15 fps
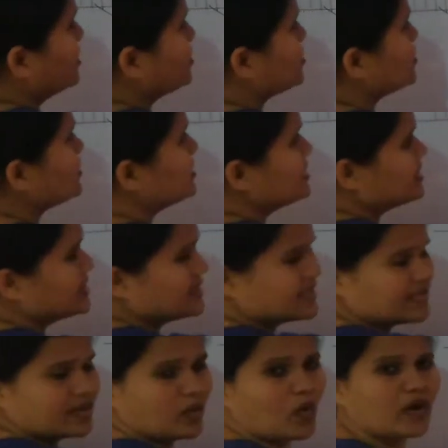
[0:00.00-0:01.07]
So this is
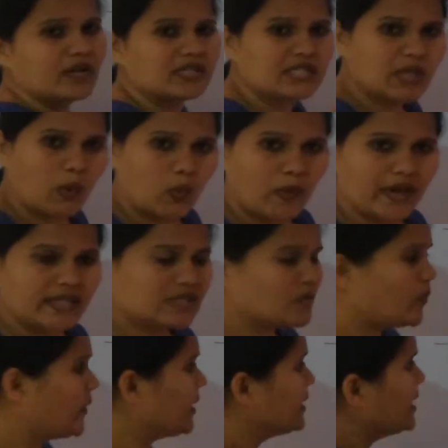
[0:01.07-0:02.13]
the what sequence
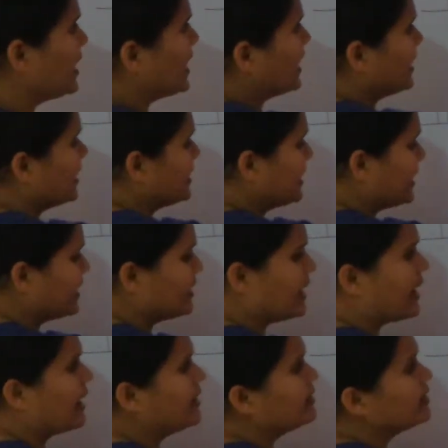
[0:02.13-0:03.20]
where the adenine
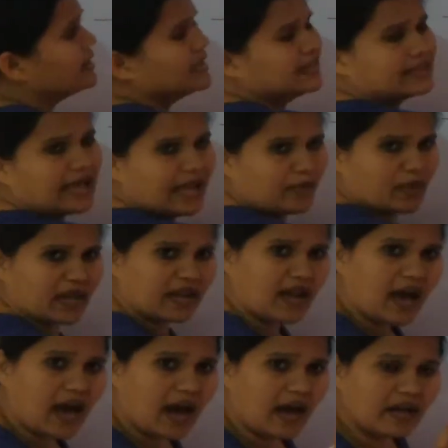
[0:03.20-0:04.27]
and thymine
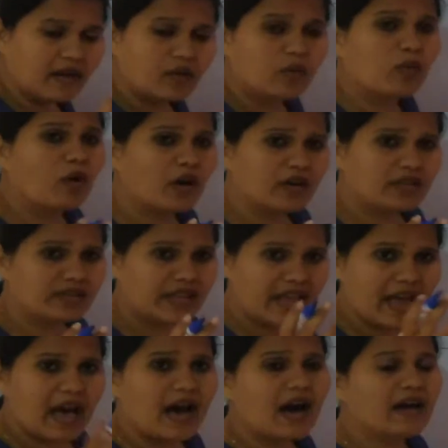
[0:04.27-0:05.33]
are what? They
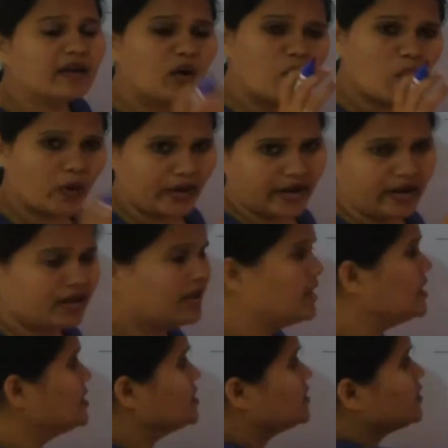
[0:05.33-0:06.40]
are coded.
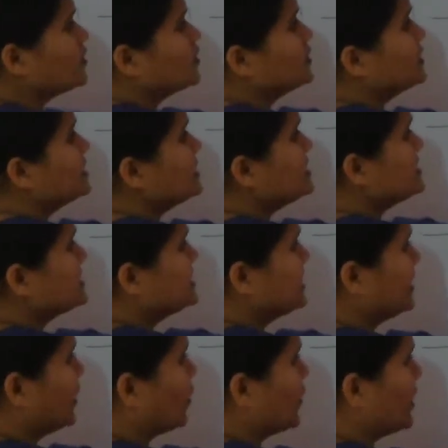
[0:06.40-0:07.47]
So this
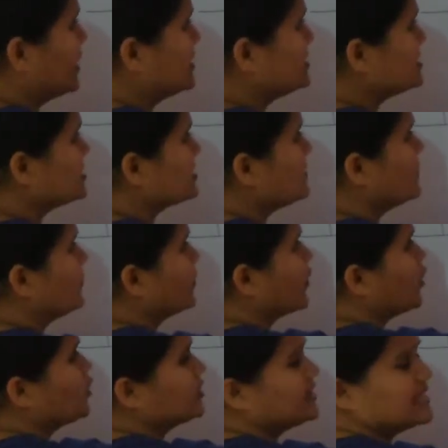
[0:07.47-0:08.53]
sequence
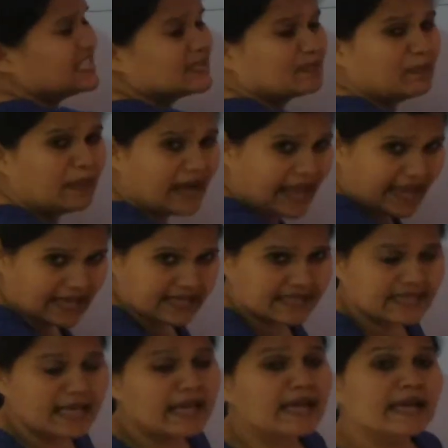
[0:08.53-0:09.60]
or this place
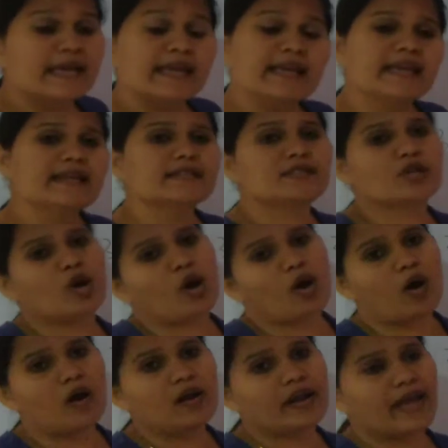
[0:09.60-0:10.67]
is
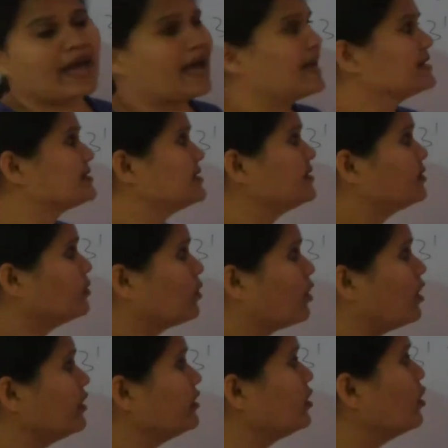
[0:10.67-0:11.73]
called as the
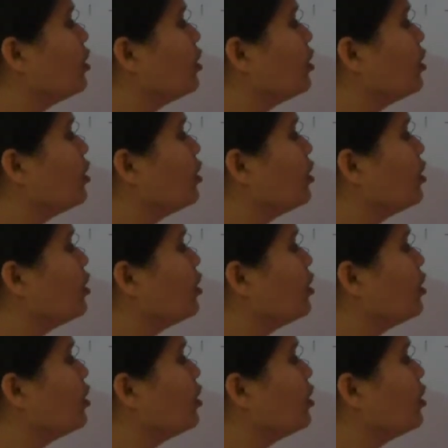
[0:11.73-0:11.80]
what?